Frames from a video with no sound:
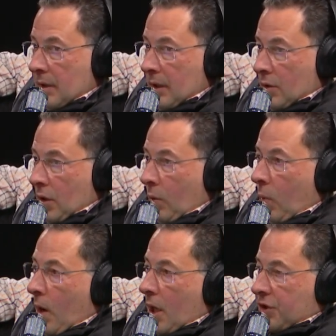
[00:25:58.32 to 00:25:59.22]
a
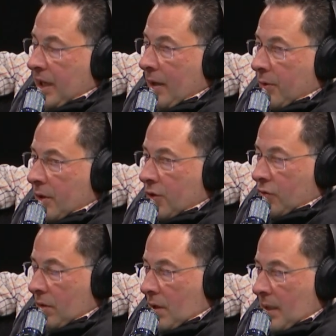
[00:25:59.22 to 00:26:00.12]
washout or a
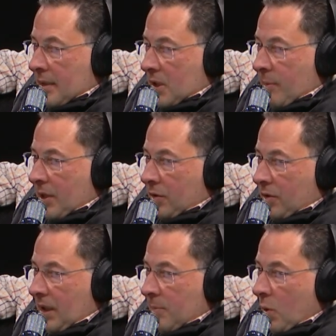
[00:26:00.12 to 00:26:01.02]
draw on special
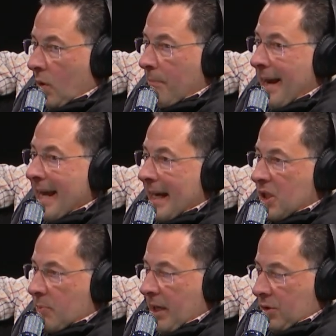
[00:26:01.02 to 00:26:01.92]
teams, or make
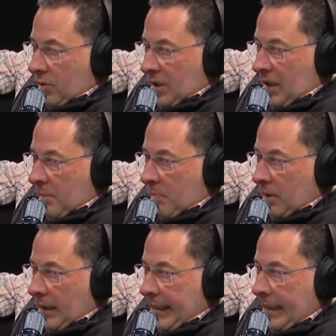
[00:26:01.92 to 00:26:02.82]
a special teams
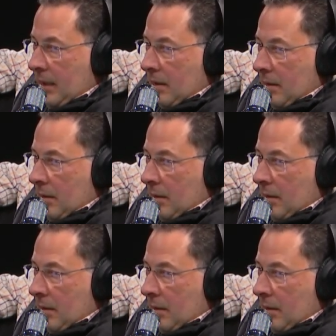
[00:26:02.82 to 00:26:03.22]
play,